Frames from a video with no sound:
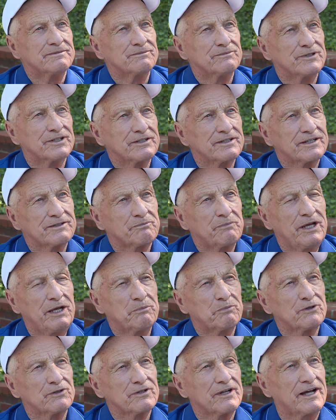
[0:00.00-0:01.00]
But
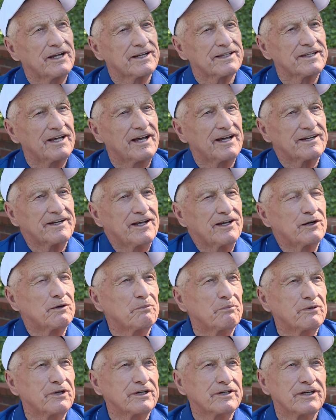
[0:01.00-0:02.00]
people like that
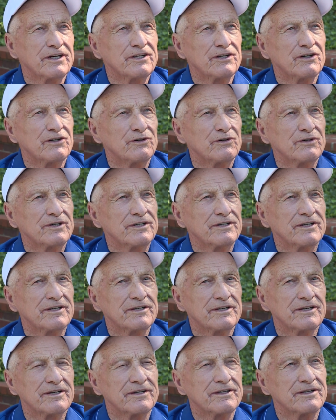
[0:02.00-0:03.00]
help you, you know,
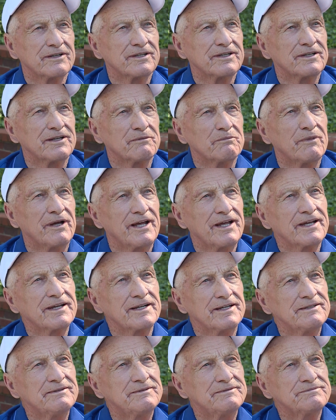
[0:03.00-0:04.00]
and they make it.